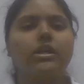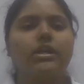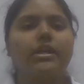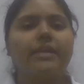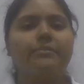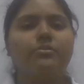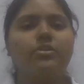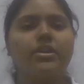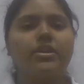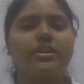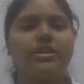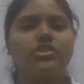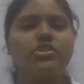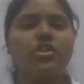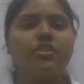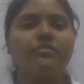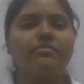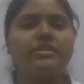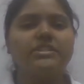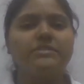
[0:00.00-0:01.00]

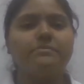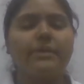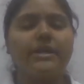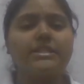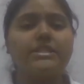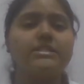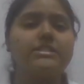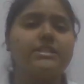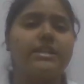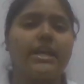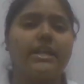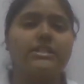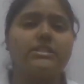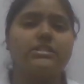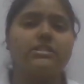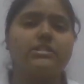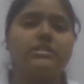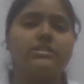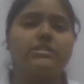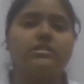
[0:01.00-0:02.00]
Remuneration of independent
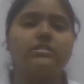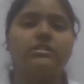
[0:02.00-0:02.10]
directors.